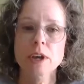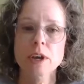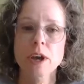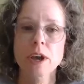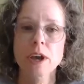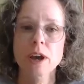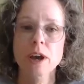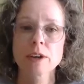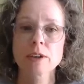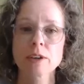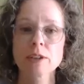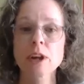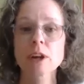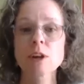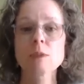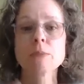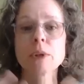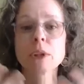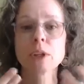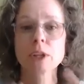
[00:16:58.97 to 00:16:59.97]
and their
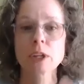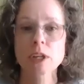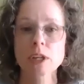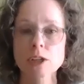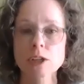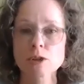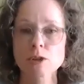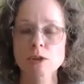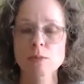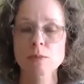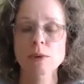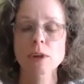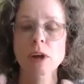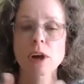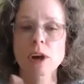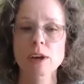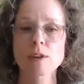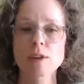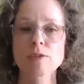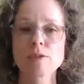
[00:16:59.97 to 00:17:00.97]
ability to
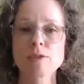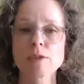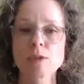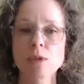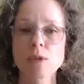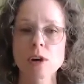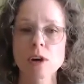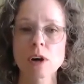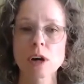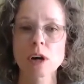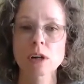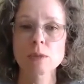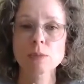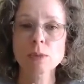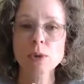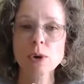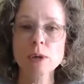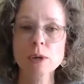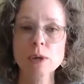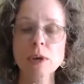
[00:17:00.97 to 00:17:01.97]
apply for
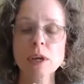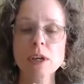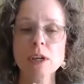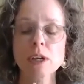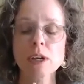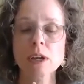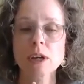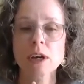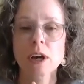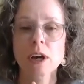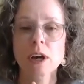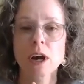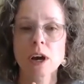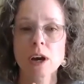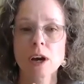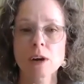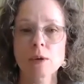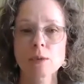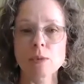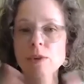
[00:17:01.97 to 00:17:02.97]
unemployment.
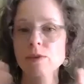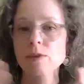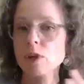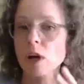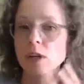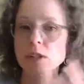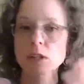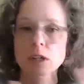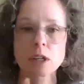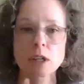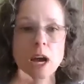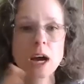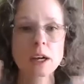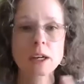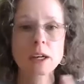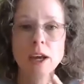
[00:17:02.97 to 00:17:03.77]
We've talked a lot